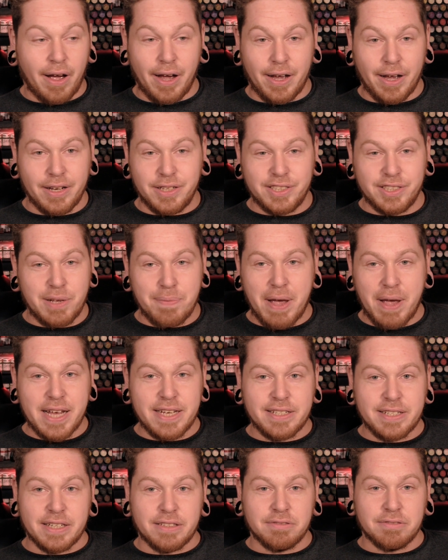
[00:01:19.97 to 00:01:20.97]
It's
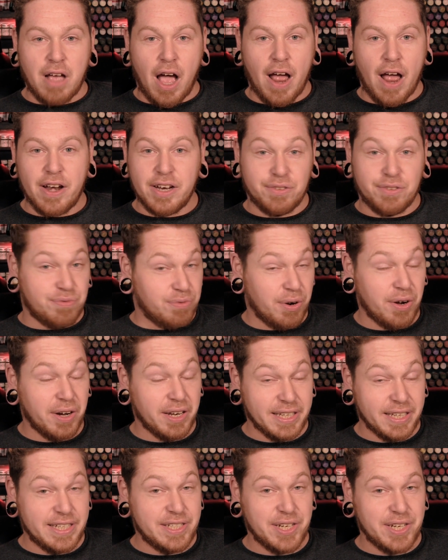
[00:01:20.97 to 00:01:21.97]
amazing and it's
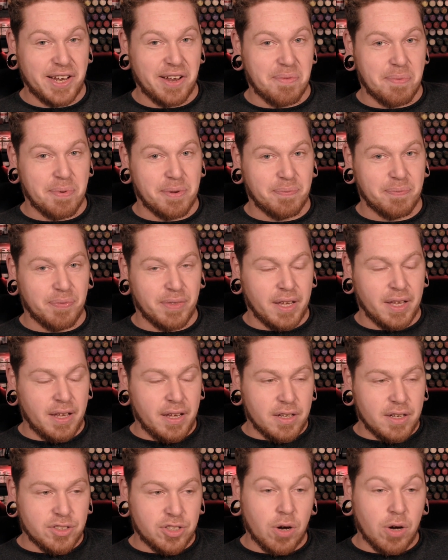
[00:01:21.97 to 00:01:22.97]
really cheap.
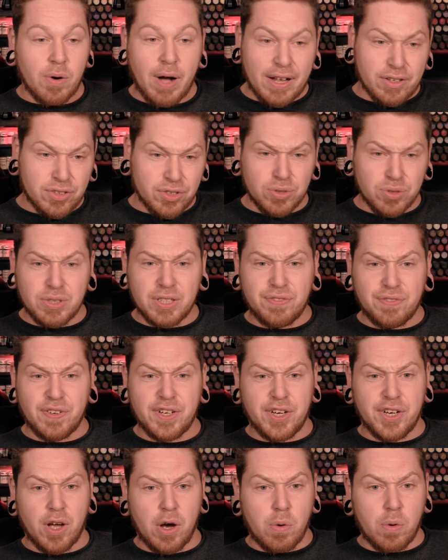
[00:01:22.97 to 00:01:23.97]
So I'll do this
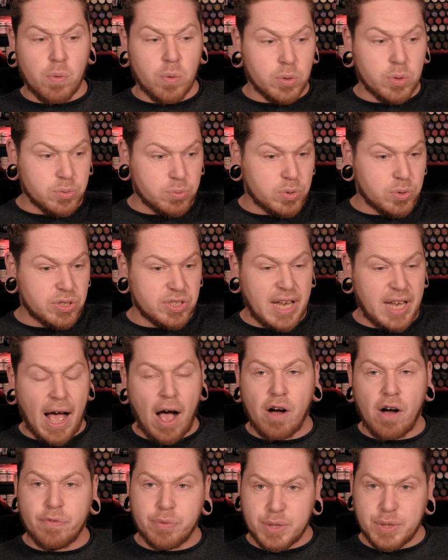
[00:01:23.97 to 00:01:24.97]
video. We'll start
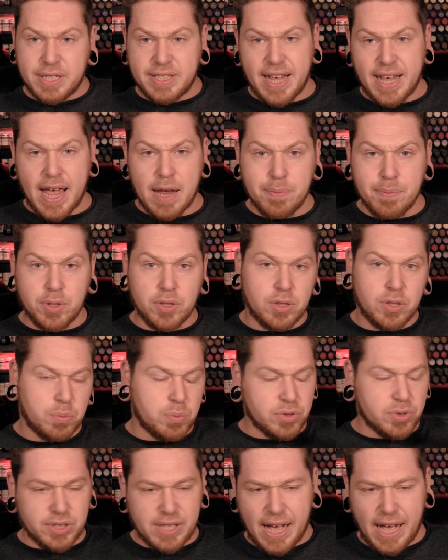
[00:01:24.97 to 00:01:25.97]
off with the table and
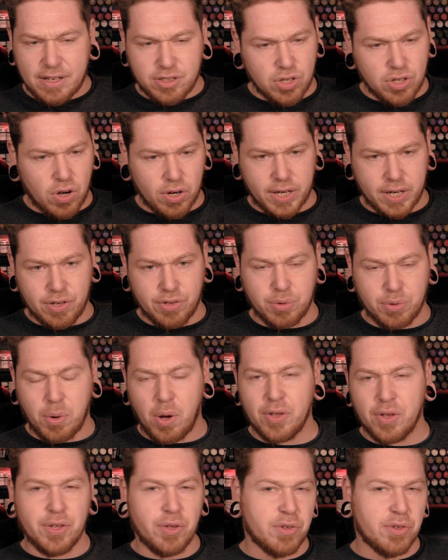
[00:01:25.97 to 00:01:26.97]
we'll start talking through
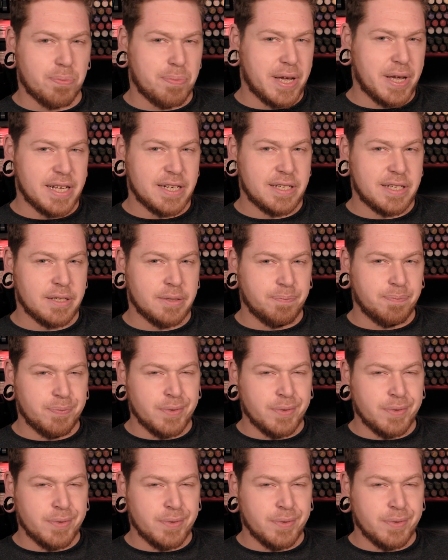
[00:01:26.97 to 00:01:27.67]
all the other bits.